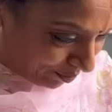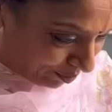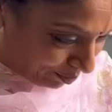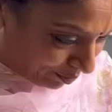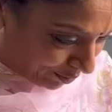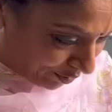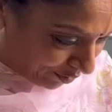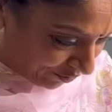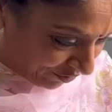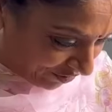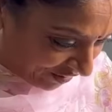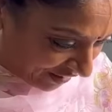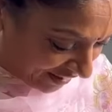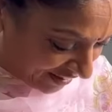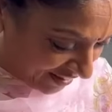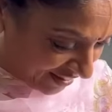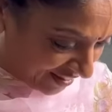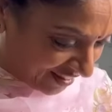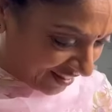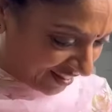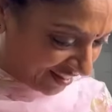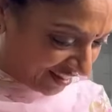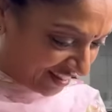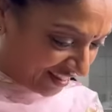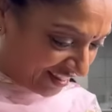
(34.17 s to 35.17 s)

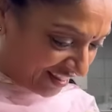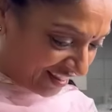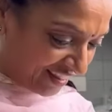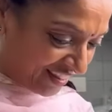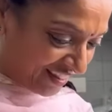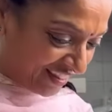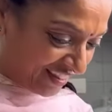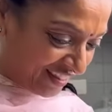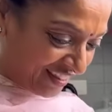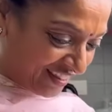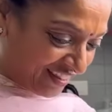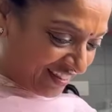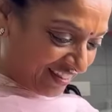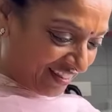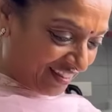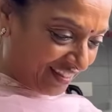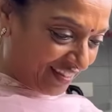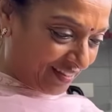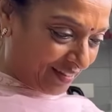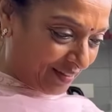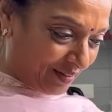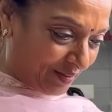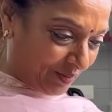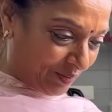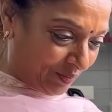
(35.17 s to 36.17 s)
Perfect.
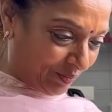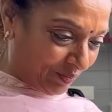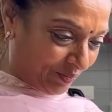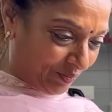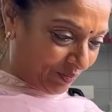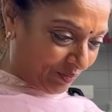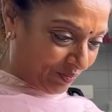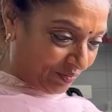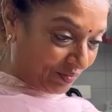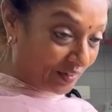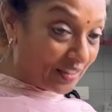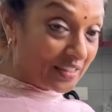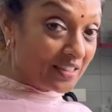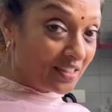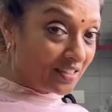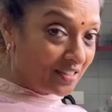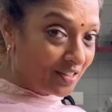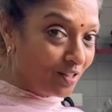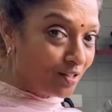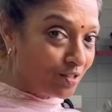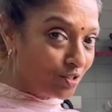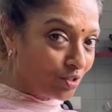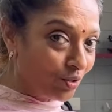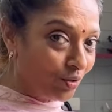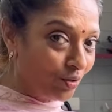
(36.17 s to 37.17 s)
This is
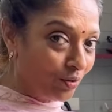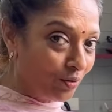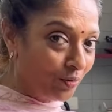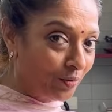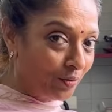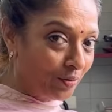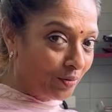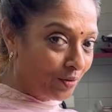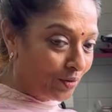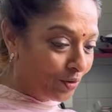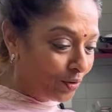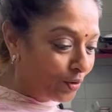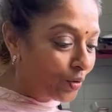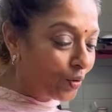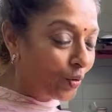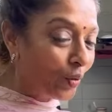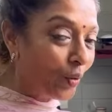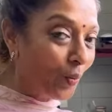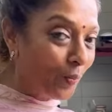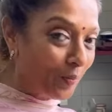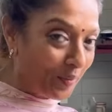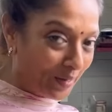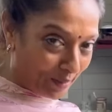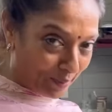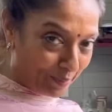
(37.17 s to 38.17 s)
also
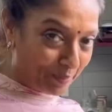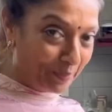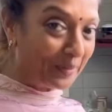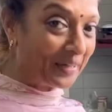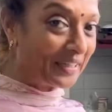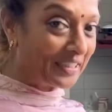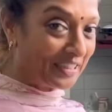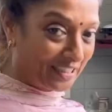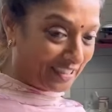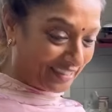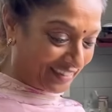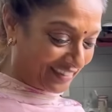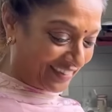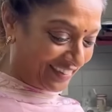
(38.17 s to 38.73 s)
room temperature.